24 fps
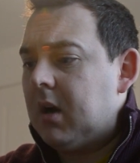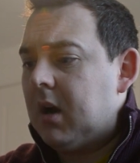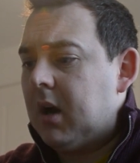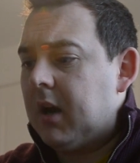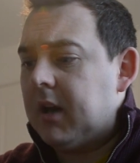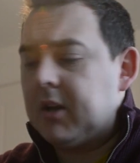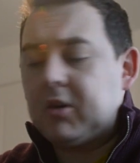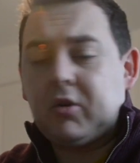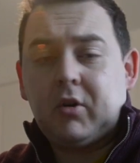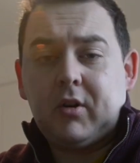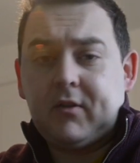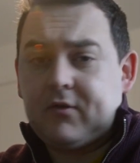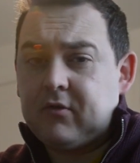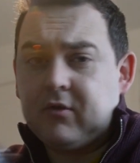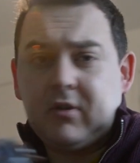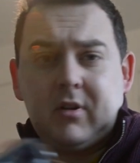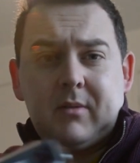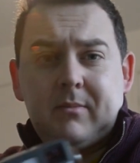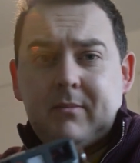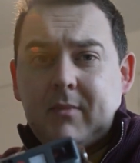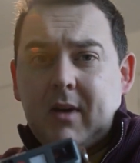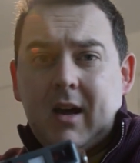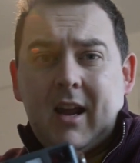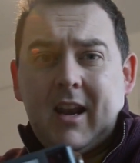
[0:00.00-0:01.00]
and I got it for
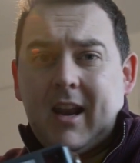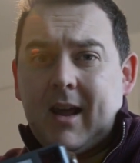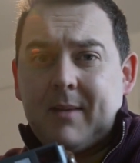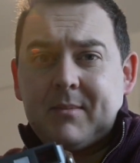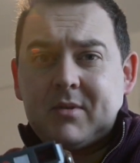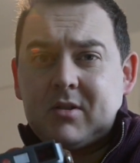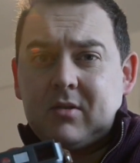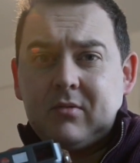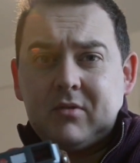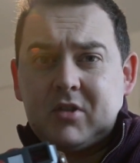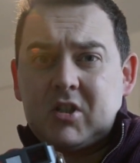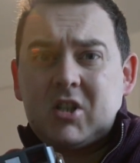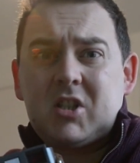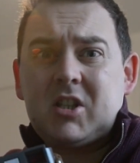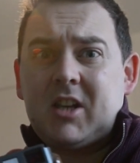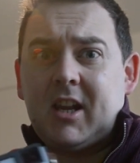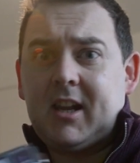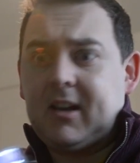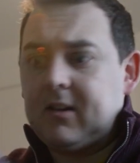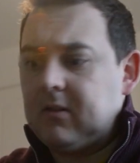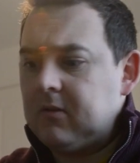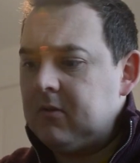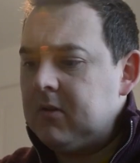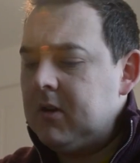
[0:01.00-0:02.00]
an absolute
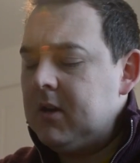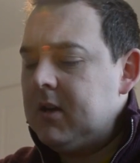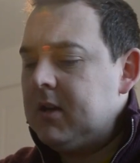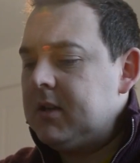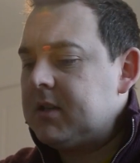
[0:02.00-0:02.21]
steal.